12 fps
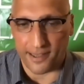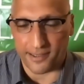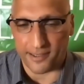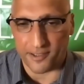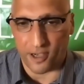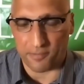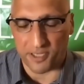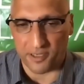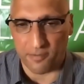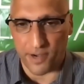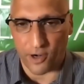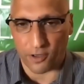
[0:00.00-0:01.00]
had adopted
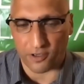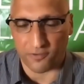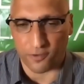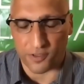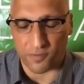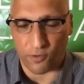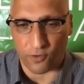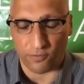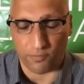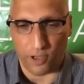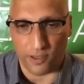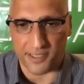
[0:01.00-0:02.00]
an America First foreign
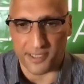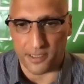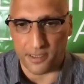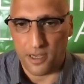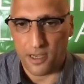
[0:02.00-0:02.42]
policy.